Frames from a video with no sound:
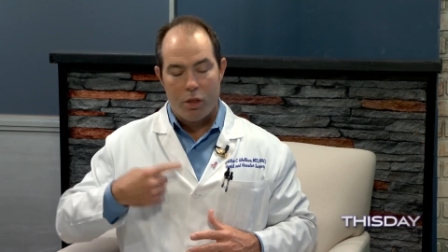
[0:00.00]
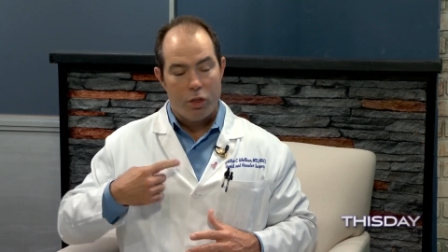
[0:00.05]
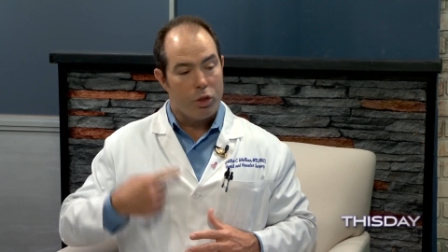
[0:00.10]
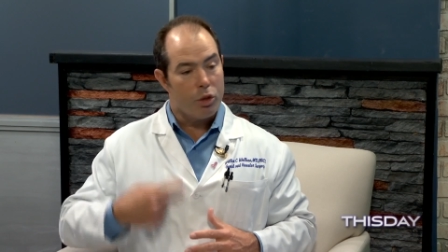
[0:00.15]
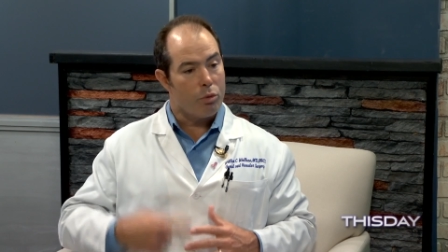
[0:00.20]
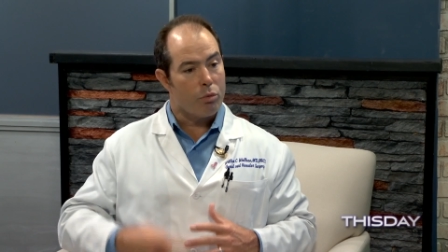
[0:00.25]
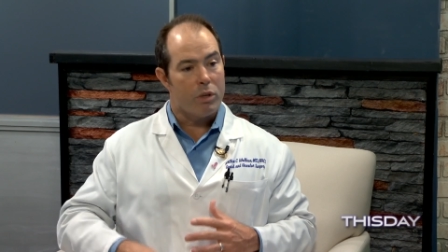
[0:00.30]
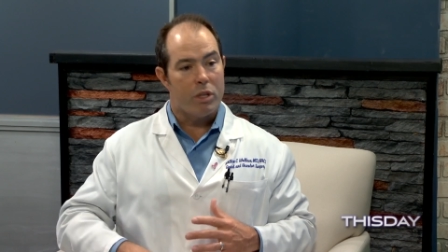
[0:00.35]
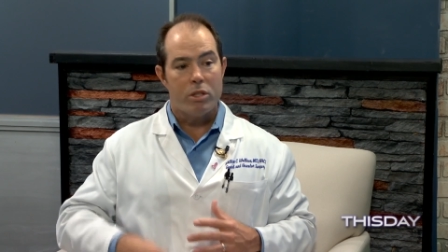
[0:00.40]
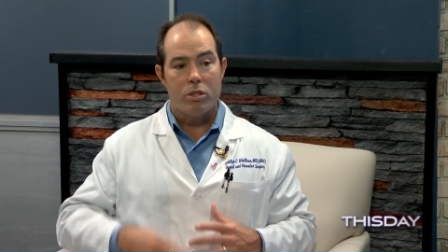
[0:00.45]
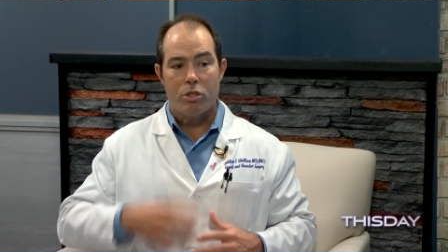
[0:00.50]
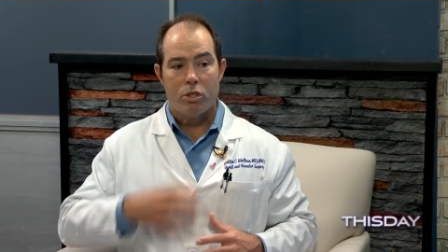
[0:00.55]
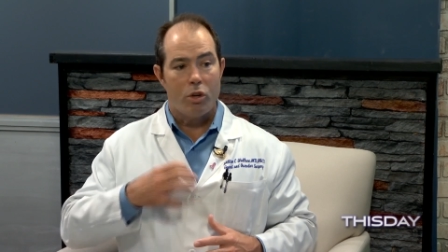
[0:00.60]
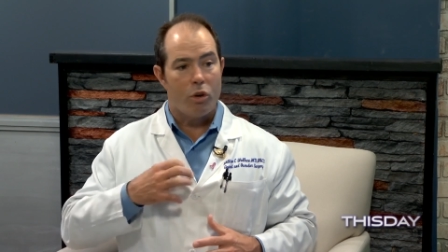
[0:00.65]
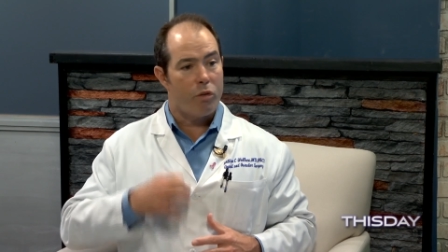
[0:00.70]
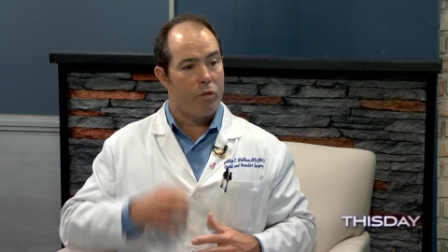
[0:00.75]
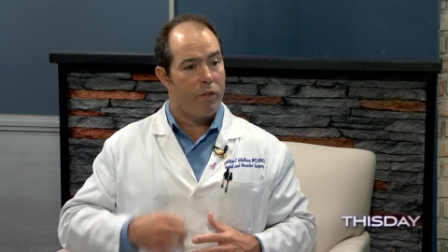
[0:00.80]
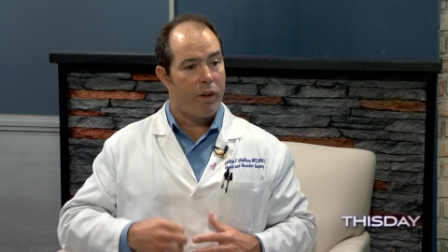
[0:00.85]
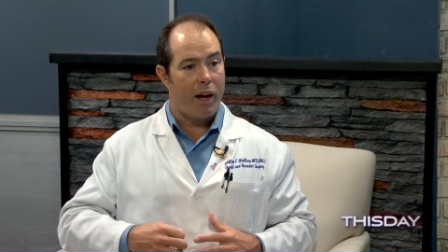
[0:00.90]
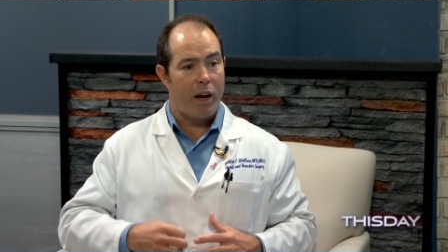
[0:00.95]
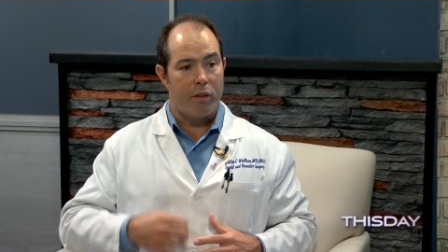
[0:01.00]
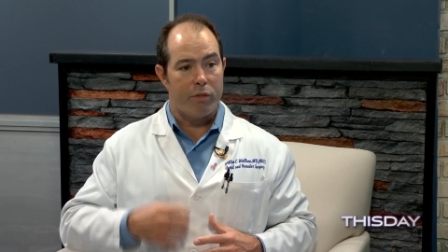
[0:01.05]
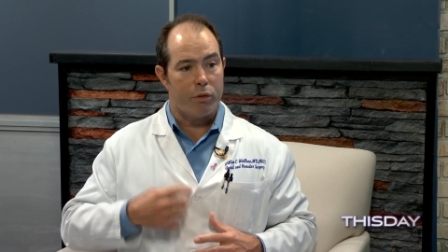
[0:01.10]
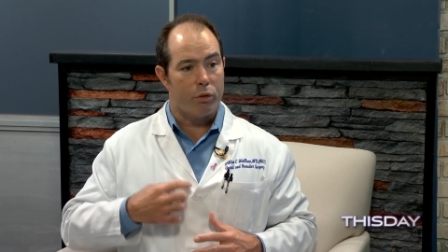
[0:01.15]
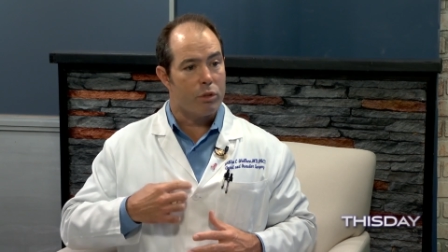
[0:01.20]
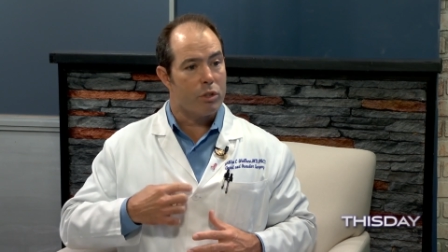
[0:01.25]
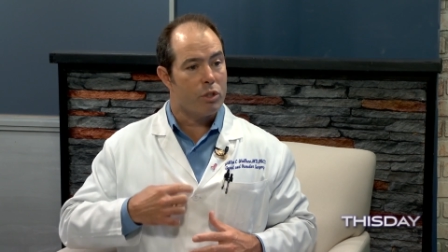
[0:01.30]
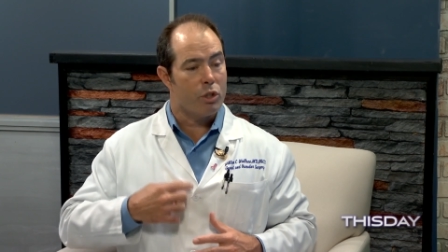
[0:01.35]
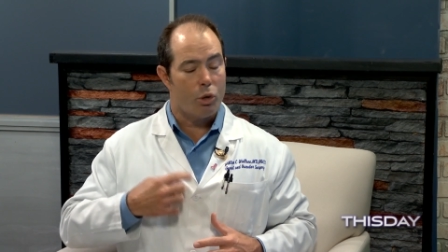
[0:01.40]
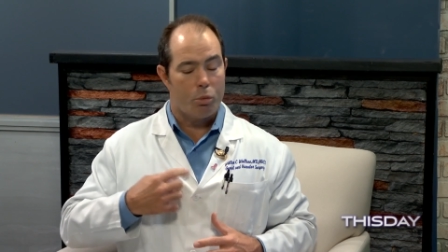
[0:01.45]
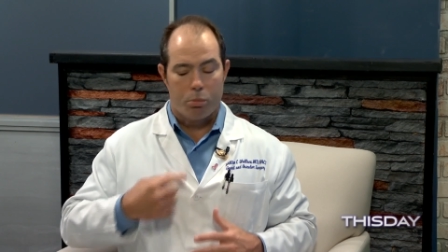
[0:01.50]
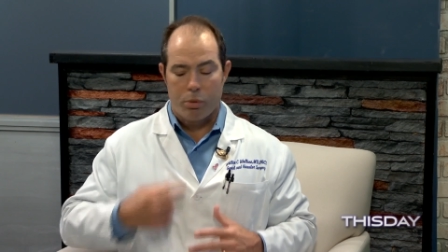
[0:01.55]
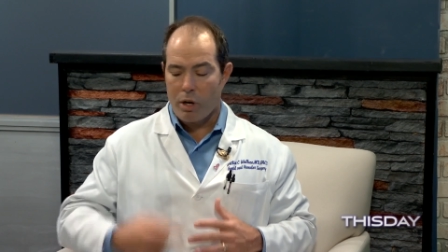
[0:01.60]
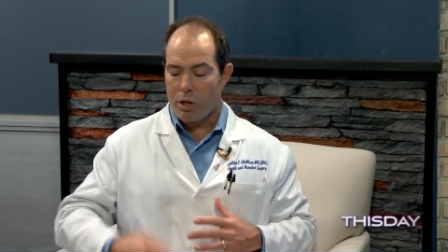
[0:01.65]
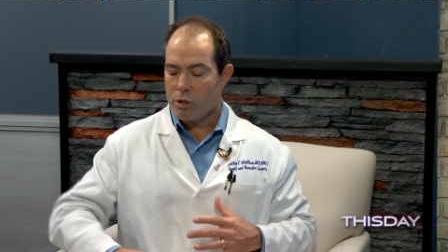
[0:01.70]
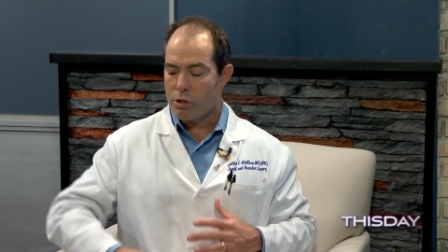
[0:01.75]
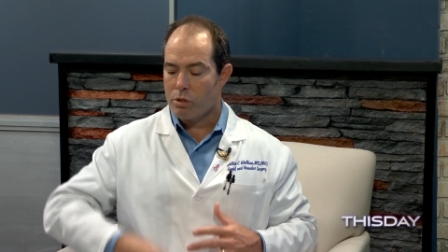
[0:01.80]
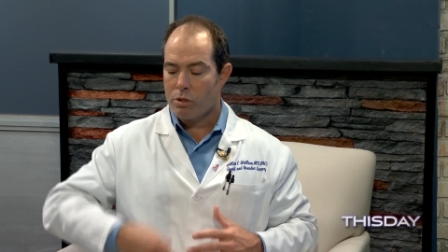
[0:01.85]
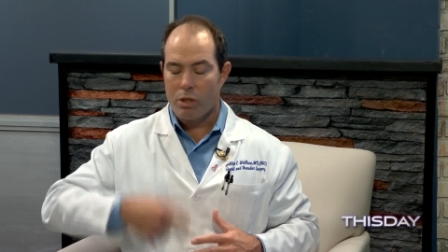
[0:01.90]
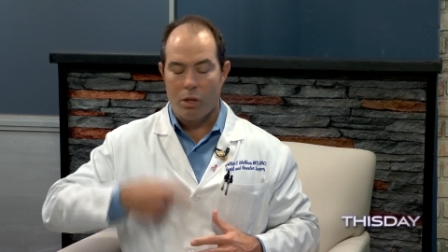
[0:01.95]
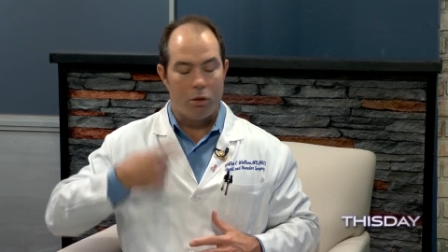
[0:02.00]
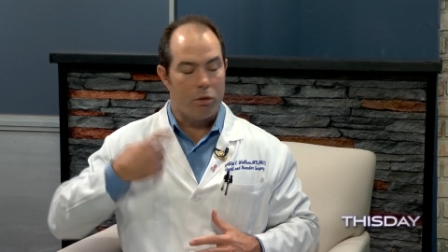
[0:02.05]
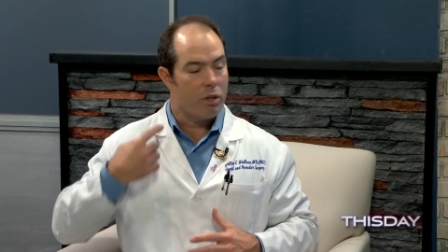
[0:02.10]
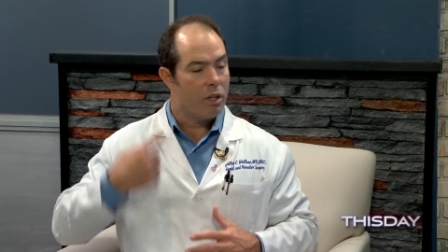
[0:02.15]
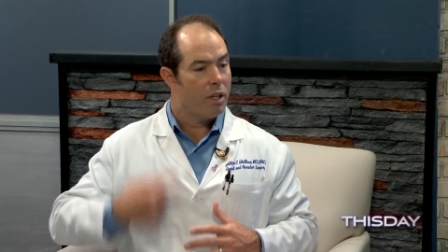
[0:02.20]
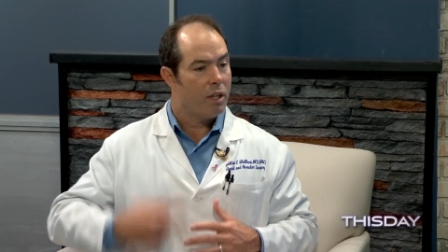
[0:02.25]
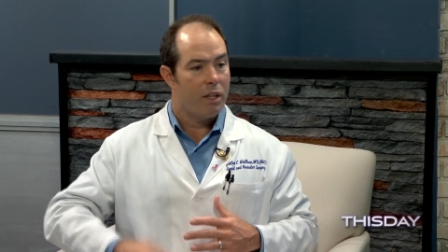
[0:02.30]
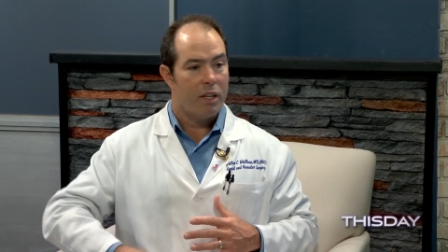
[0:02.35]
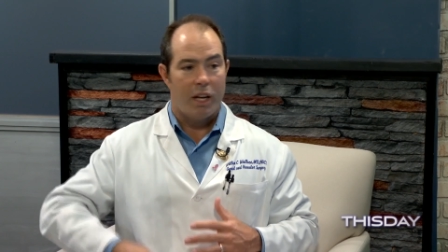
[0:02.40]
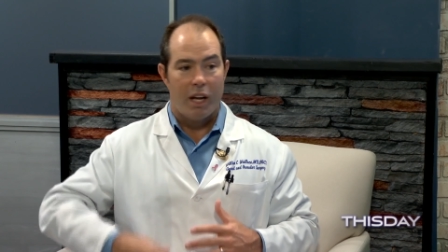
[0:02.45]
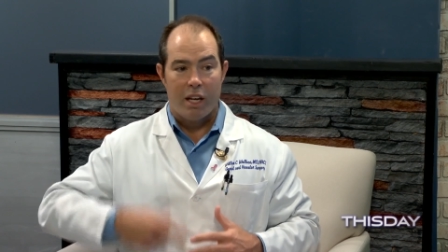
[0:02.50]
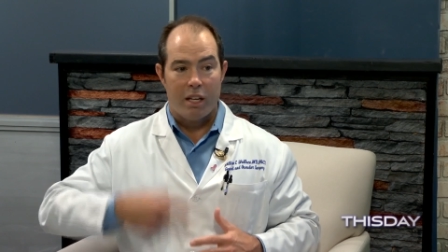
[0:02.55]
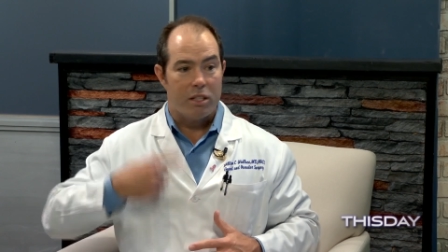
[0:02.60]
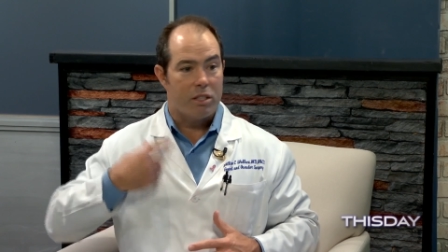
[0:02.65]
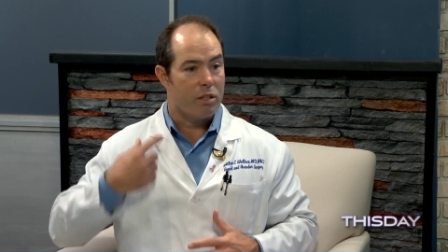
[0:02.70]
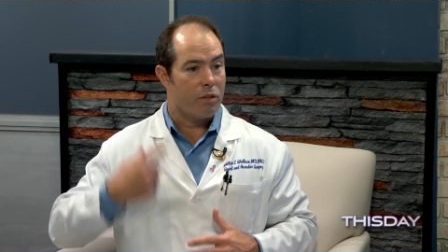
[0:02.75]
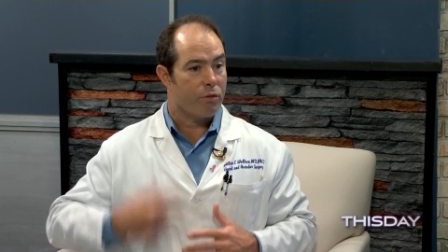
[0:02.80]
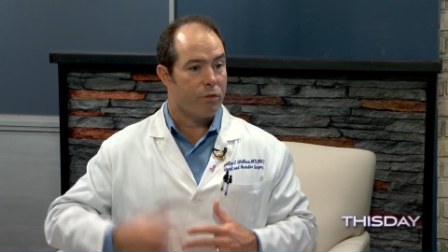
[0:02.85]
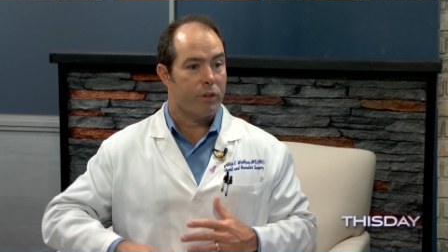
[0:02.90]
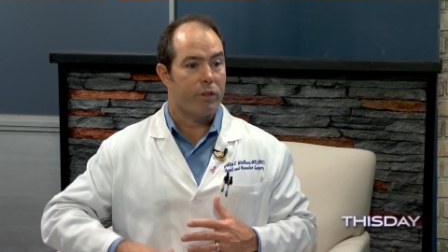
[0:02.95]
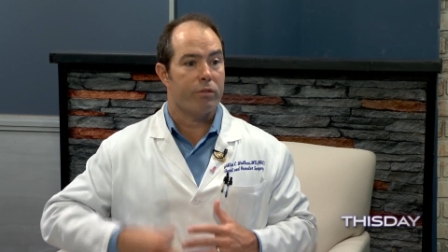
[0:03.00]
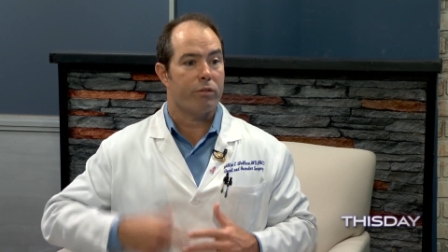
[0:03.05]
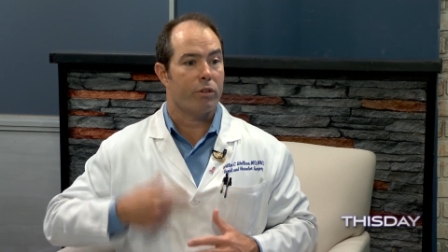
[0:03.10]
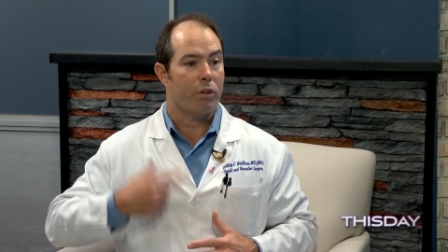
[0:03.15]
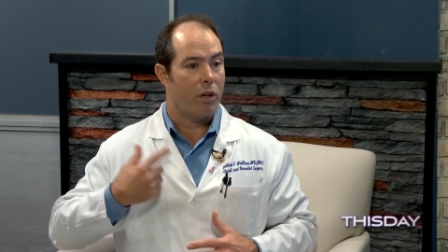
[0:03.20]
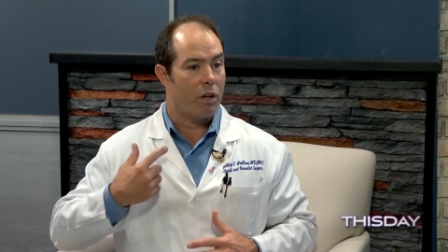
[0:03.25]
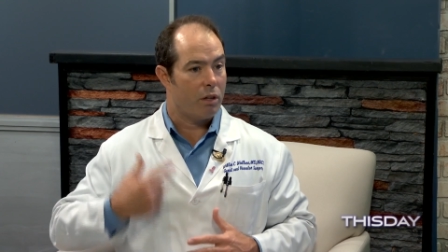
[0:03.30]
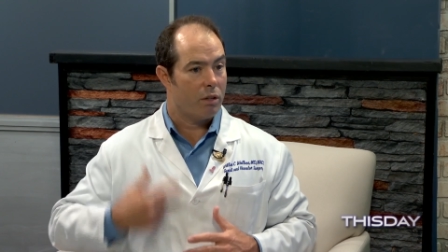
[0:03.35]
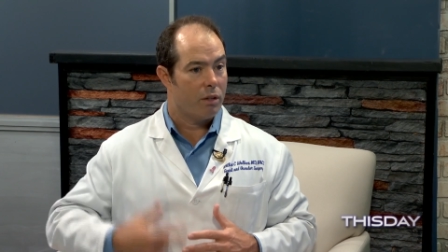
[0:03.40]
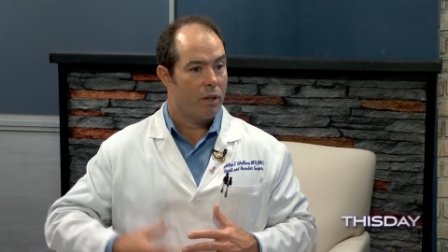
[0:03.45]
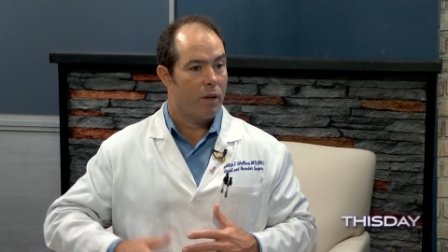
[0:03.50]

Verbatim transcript: there is no valve, there is no pressure zone, and it's a free-for-all.